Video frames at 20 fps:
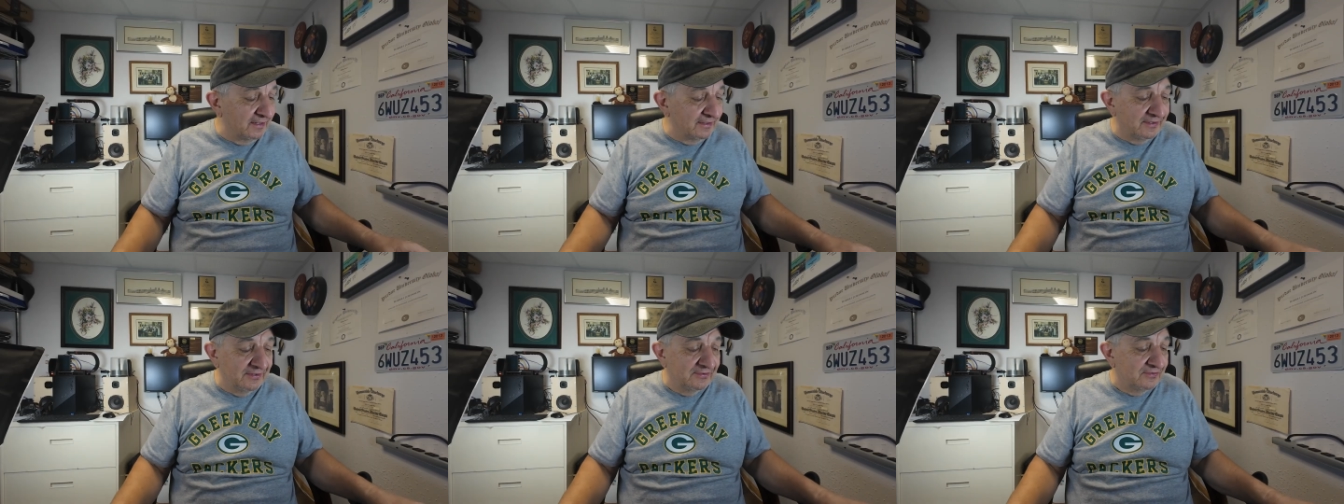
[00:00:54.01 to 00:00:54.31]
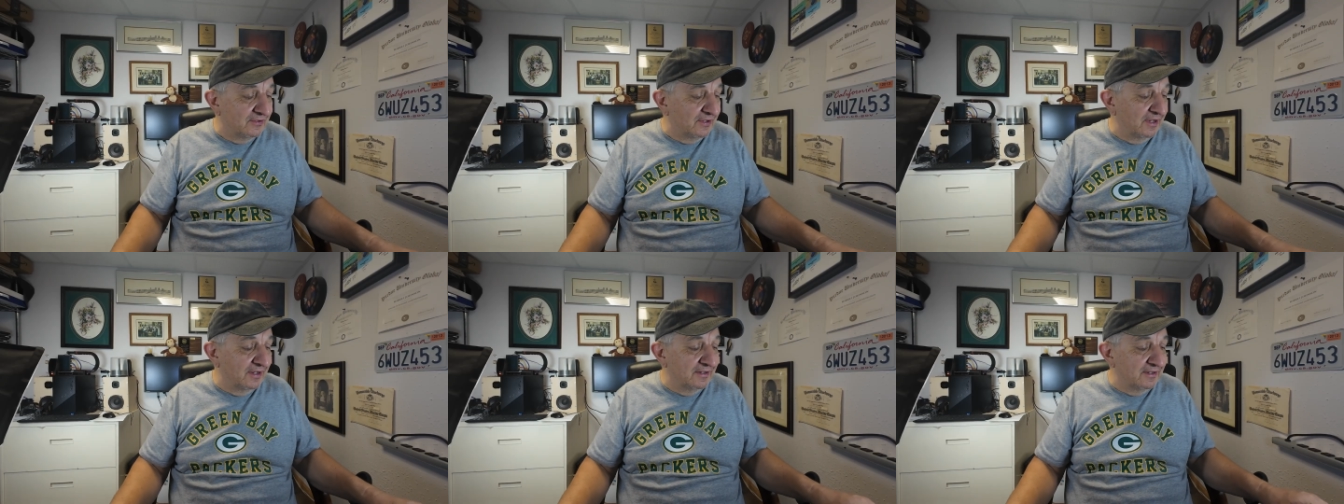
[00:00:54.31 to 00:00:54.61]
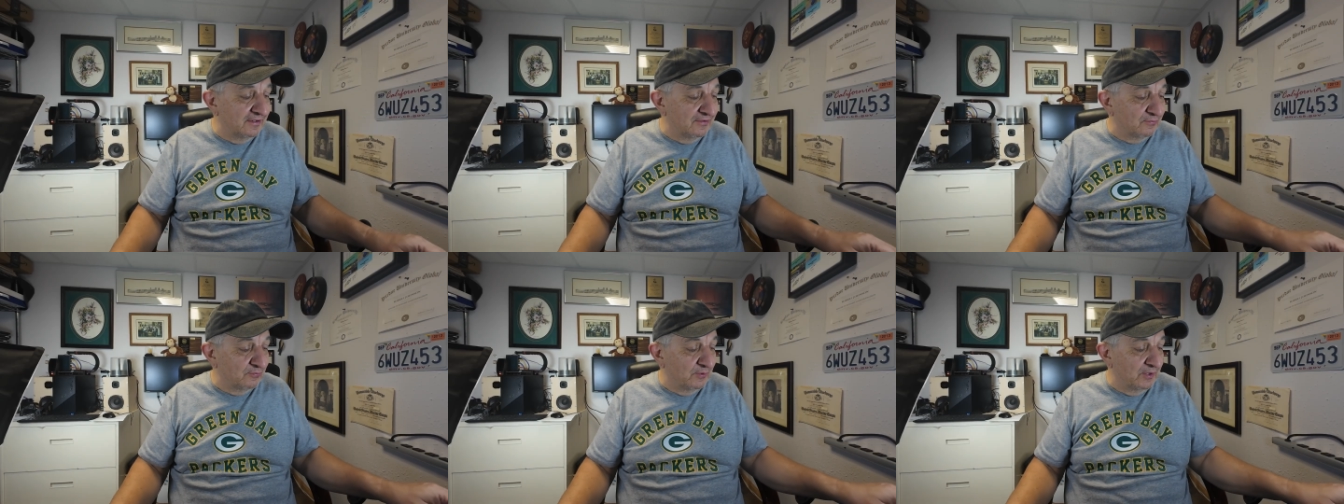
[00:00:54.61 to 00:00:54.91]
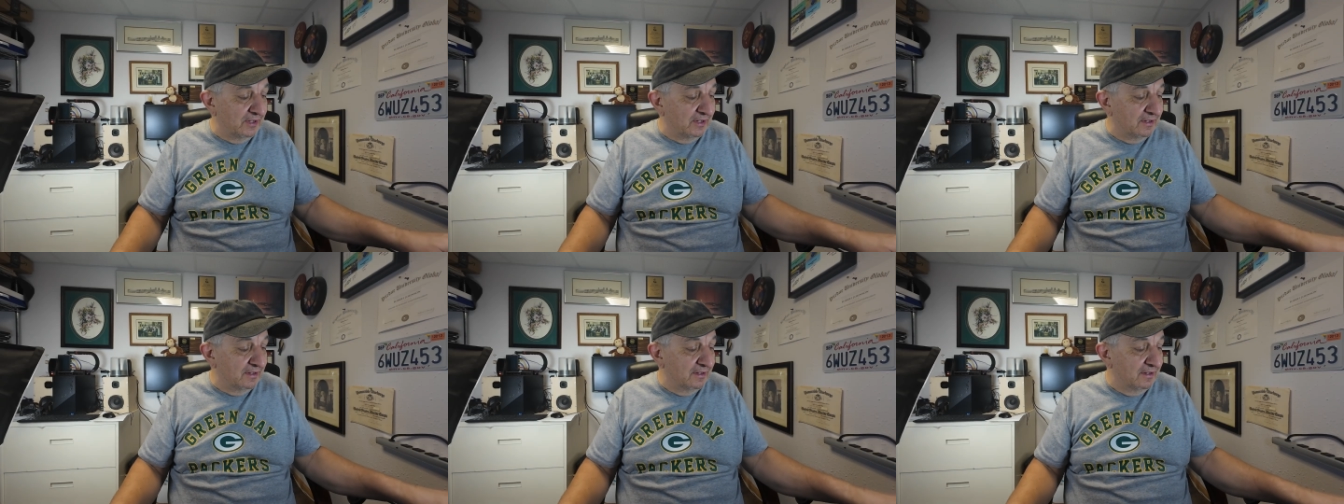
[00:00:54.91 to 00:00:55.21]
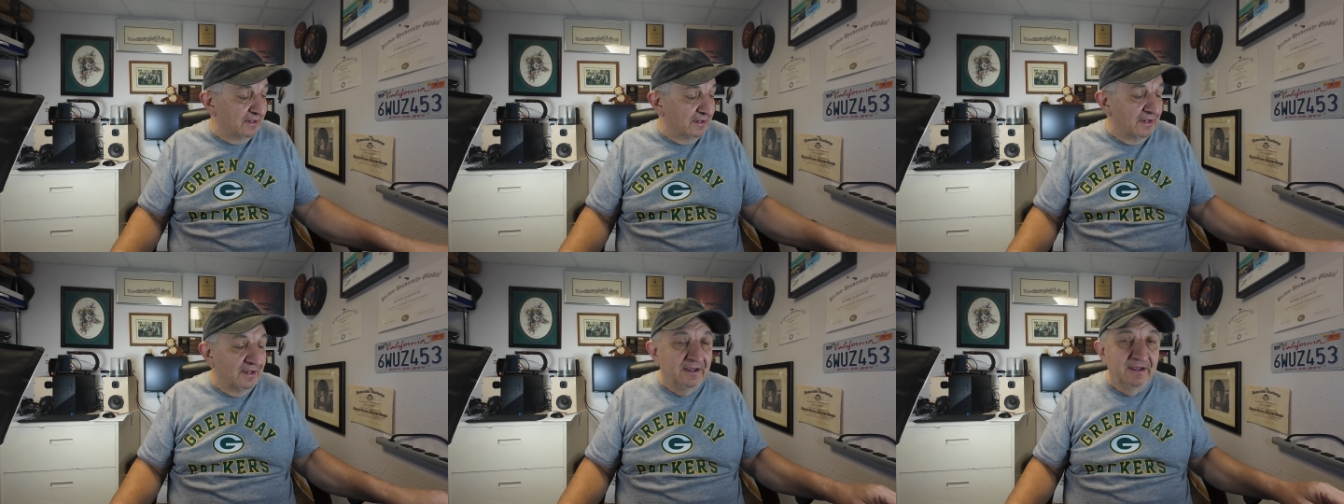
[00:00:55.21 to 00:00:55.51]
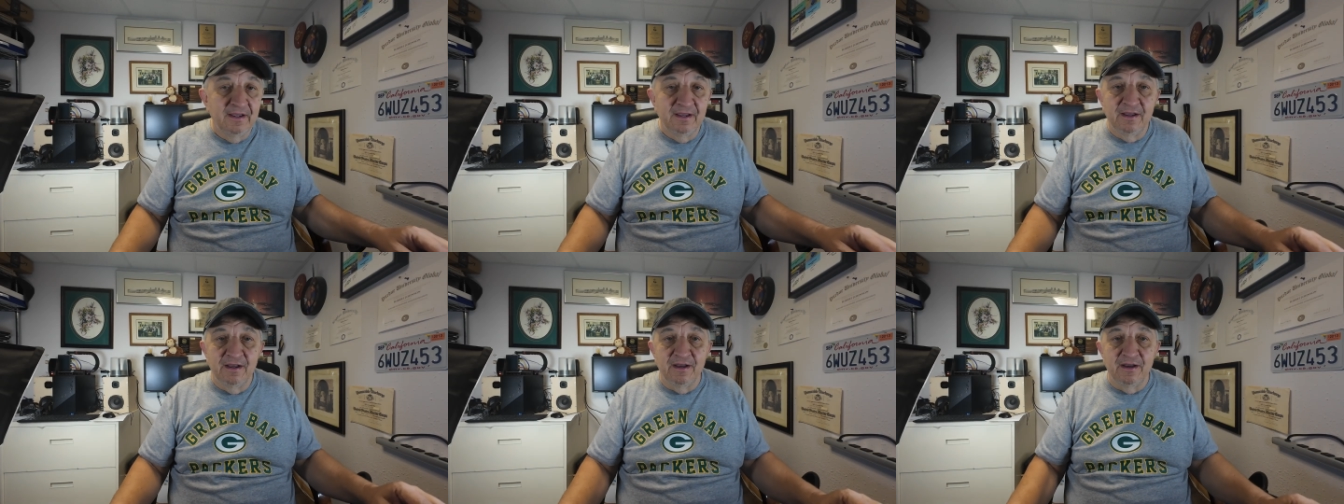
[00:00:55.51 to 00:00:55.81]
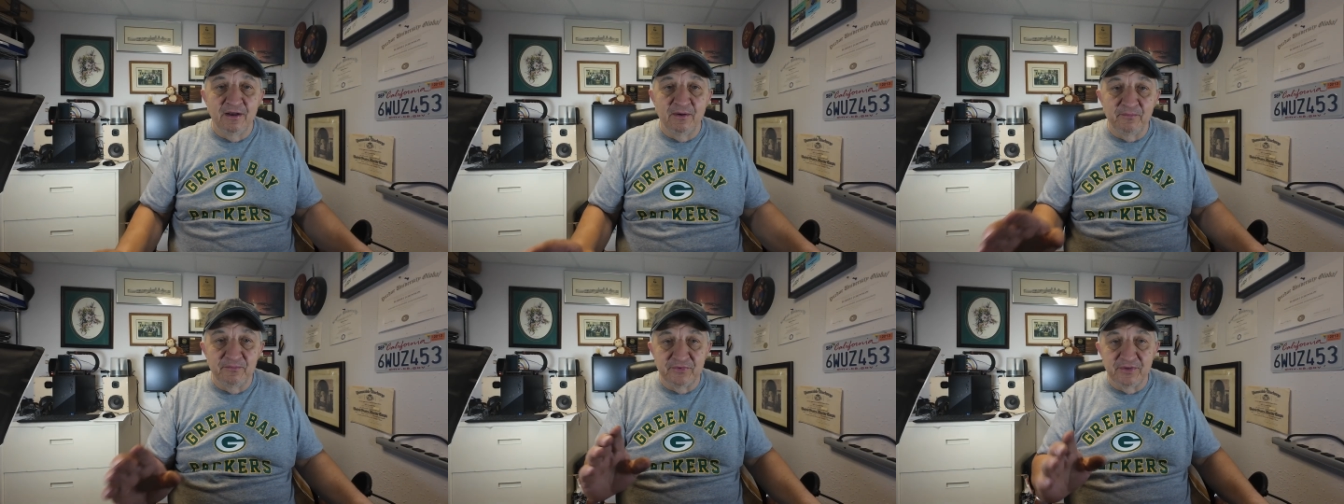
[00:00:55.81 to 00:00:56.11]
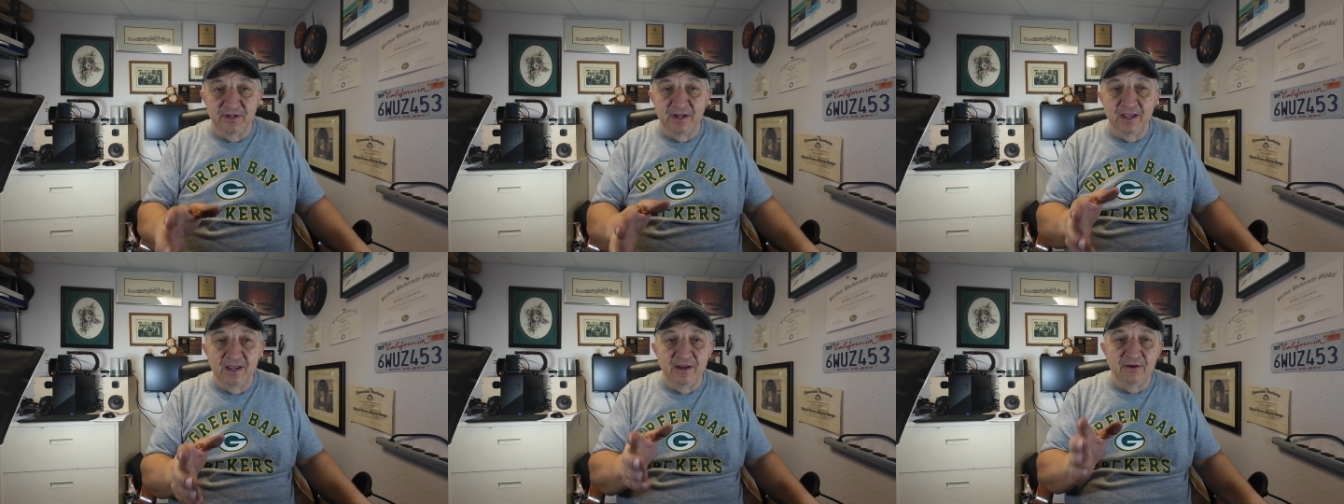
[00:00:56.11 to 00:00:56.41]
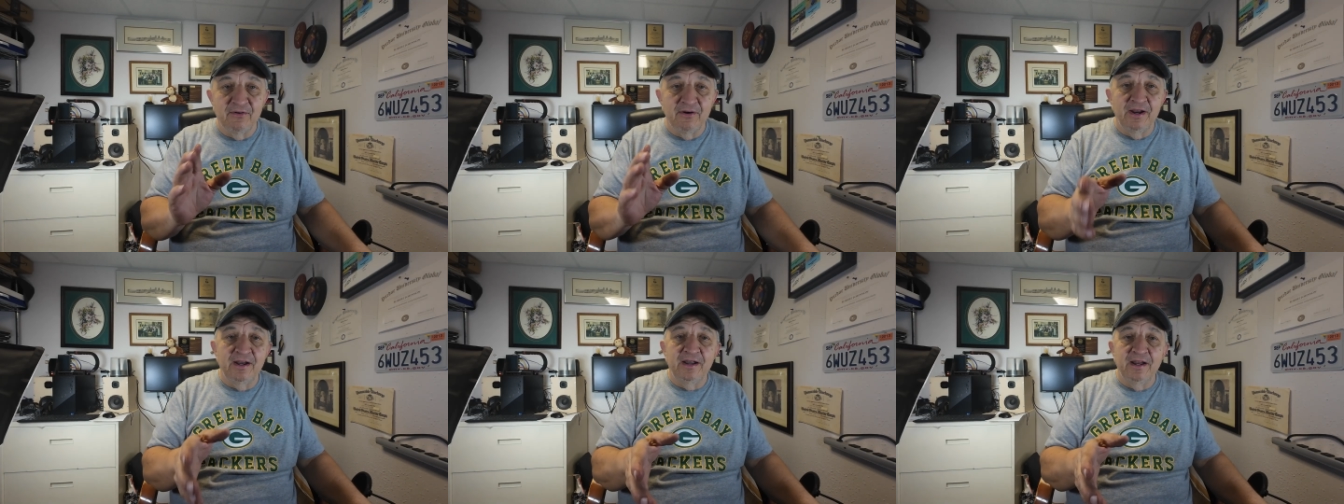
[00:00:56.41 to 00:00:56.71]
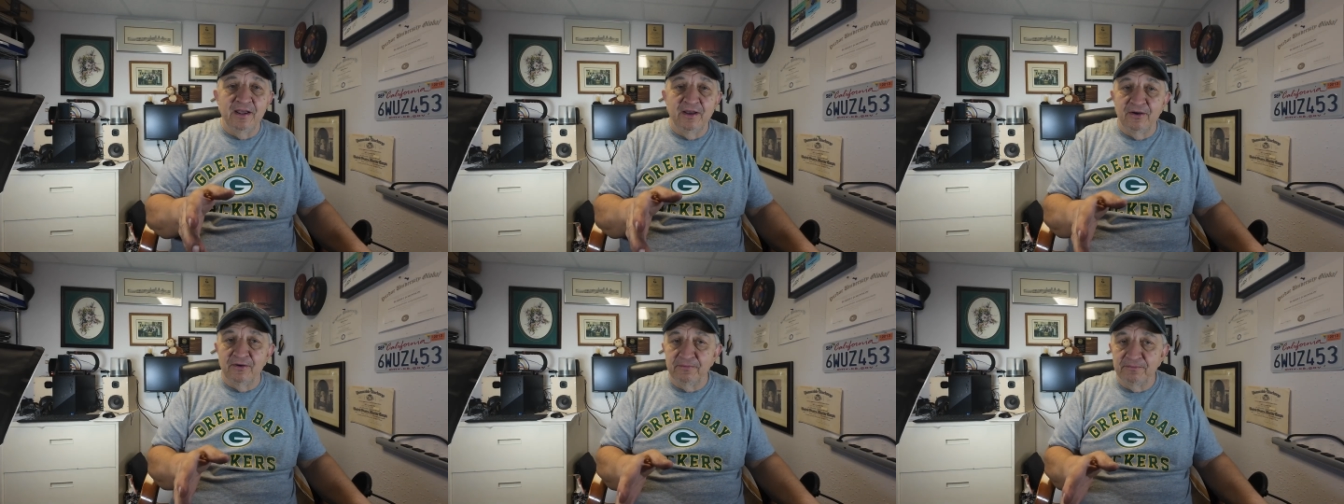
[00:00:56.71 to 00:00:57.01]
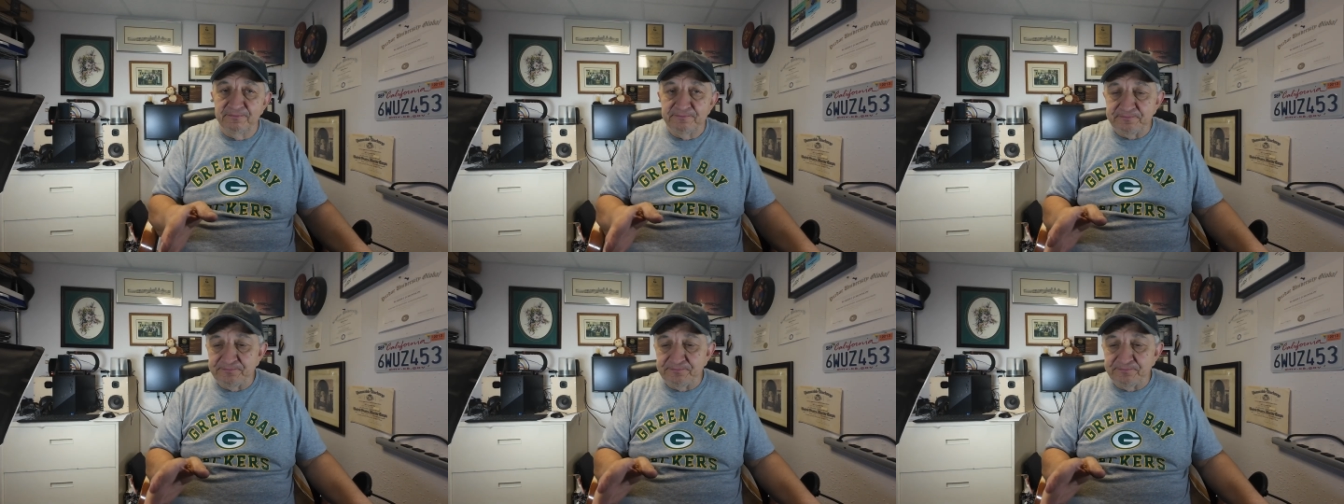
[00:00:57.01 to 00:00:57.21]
this done this week. Today, right now.